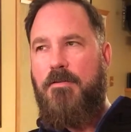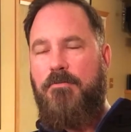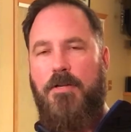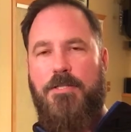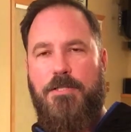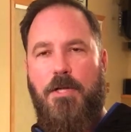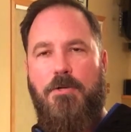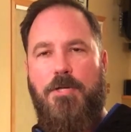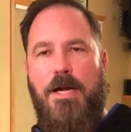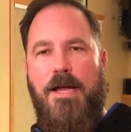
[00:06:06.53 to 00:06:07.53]
full
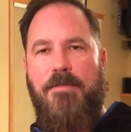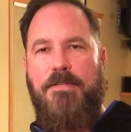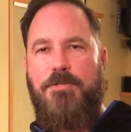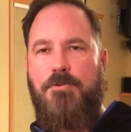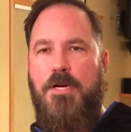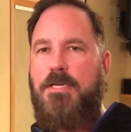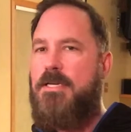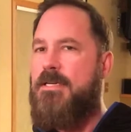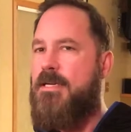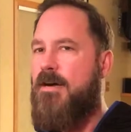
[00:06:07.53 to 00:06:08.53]
disclosure, I haven't
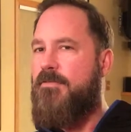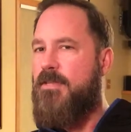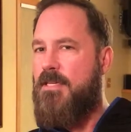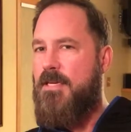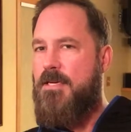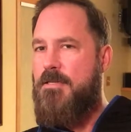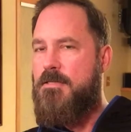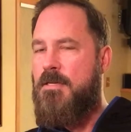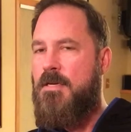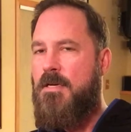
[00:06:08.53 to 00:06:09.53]
drunk enough of these